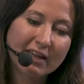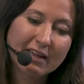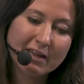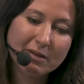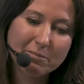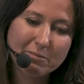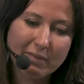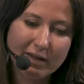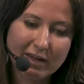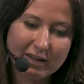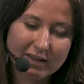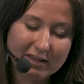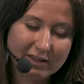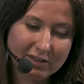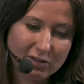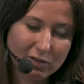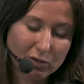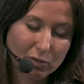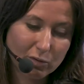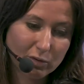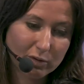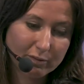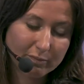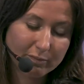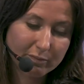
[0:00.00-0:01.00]
making
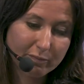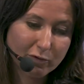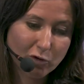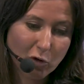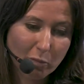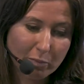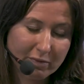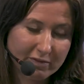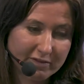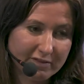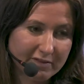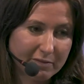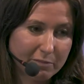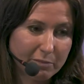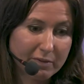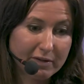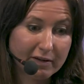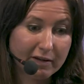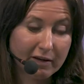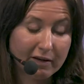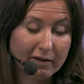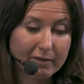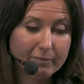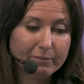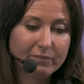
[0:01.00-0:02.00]
your property
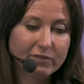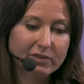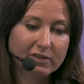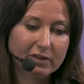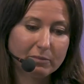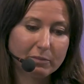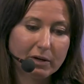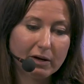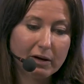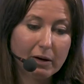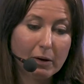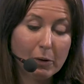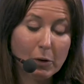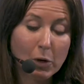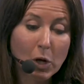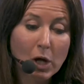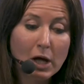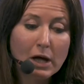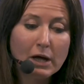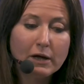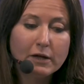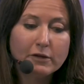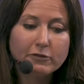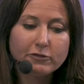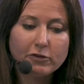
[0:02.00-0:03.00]
bigger somehow.
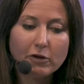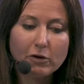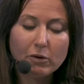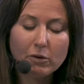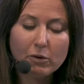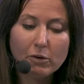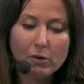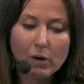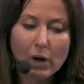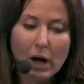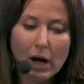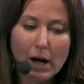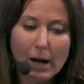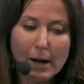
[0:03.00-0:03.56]
So